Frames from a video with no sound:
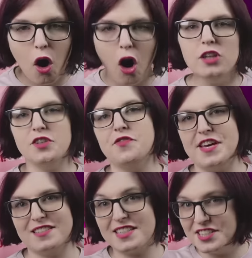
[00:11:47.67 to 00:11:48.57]
All of
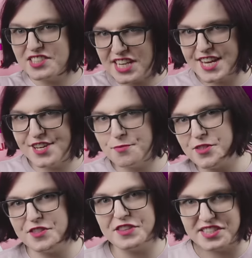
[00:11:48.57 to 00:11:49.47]
this contained
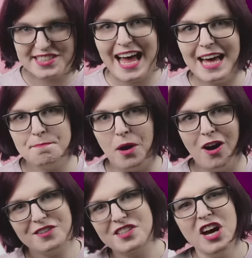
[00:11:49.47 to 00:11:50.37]
within the
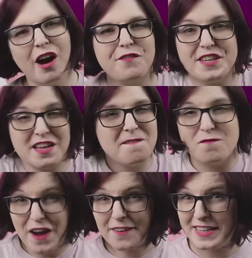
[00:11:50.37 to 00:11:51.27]
sandbox of this
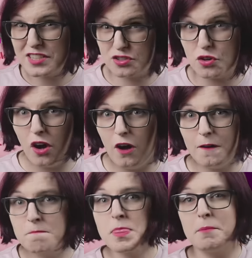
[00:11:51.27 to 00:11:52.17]
very
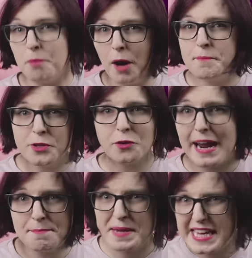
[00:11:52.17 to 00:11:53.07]
strong, popular
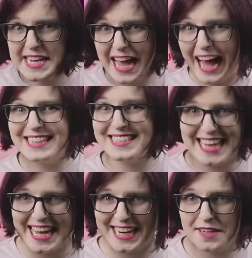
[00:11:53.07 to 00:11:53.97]
IP and
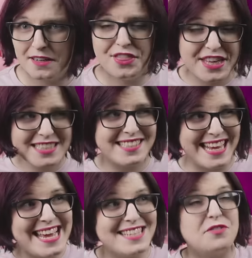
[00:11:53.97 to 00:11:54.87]
setting. This
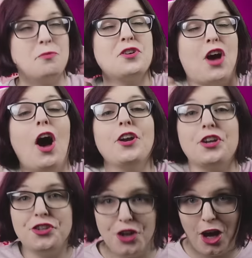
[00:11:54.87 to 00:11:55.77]
is without a
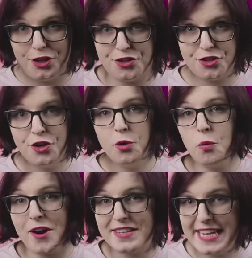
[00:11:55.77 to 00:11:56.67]
doubt
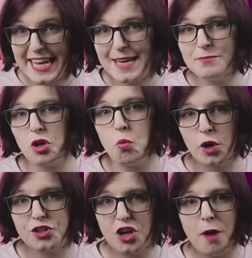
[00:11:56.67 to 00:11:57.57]
where Games
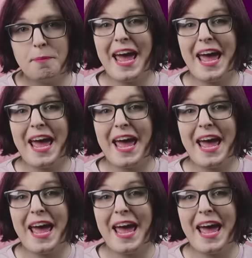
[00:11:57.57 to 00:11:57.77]
Workshop